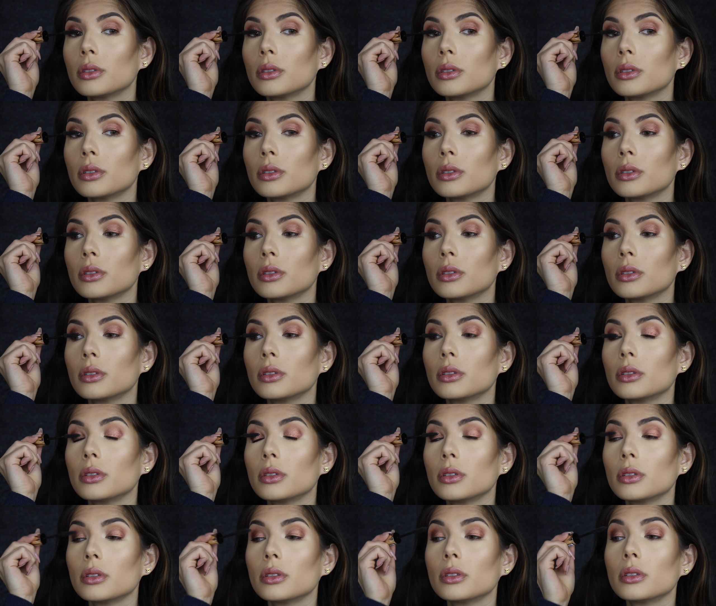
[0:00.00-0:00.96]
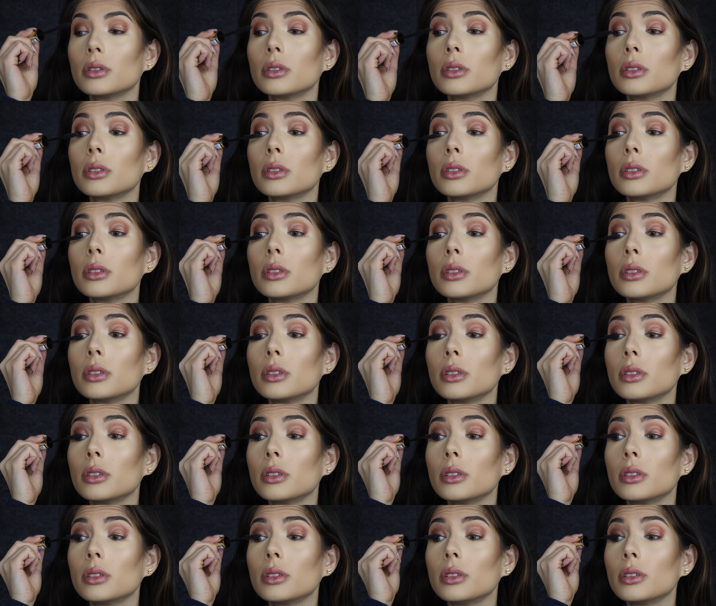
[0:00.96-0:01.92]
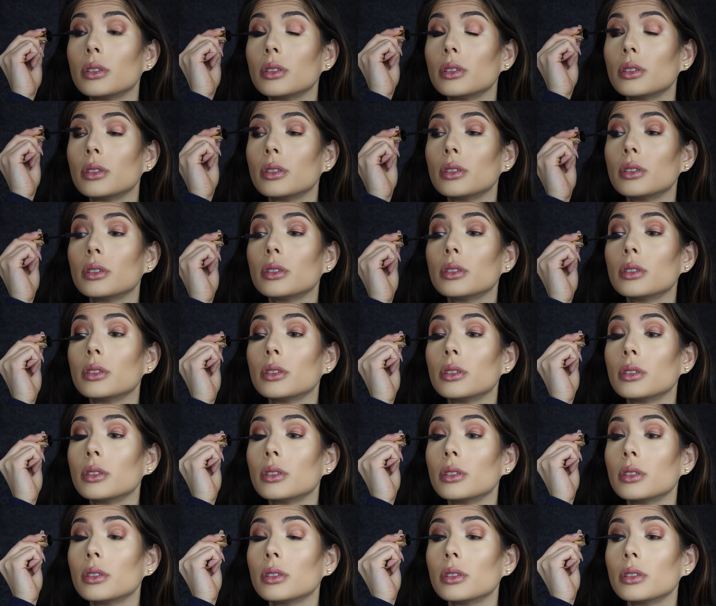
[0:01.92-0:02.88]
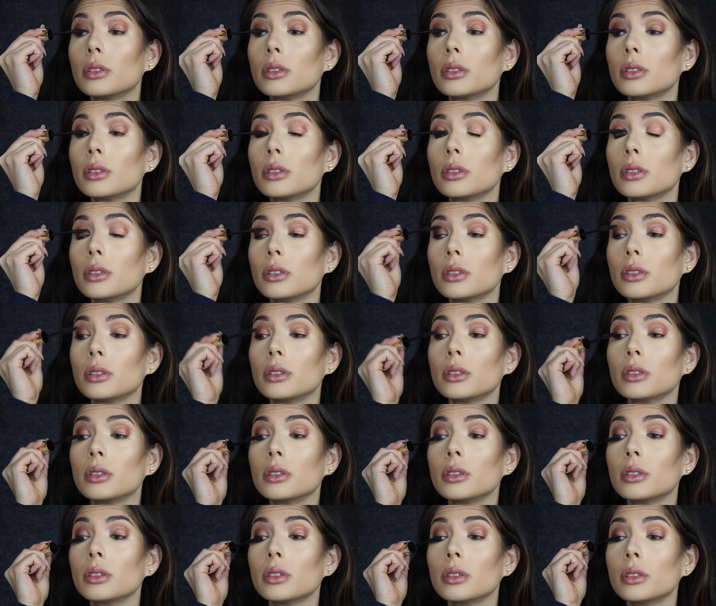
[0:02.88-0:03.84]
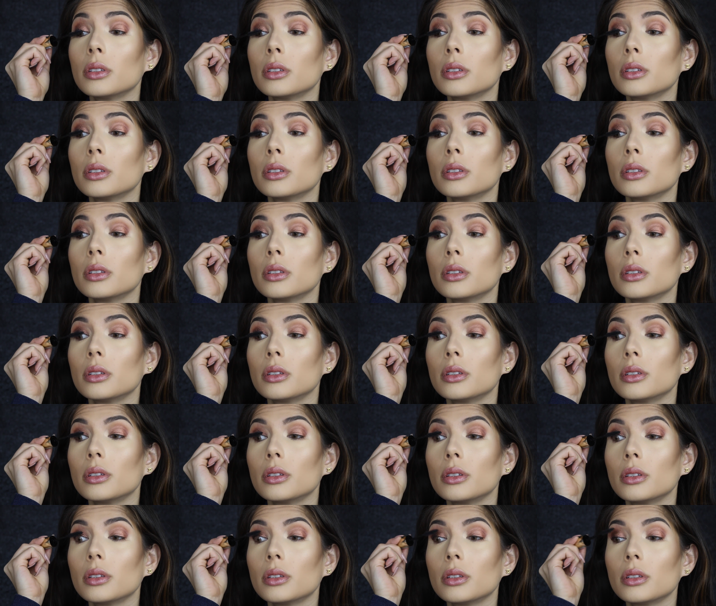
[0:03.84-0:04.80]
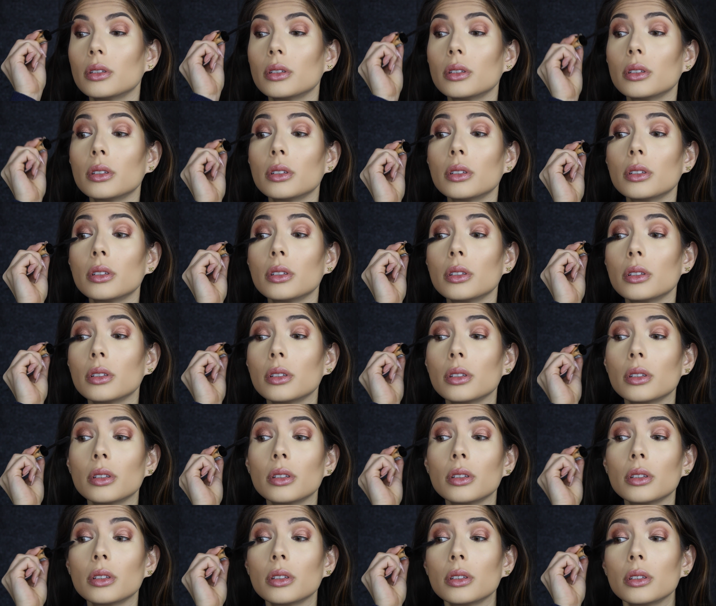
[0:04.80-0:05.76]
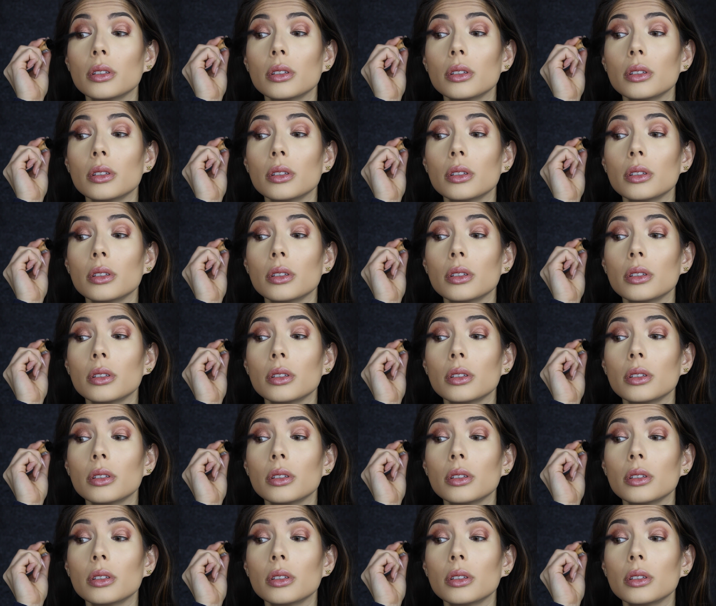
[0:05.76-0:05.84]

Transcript: (no one is talking)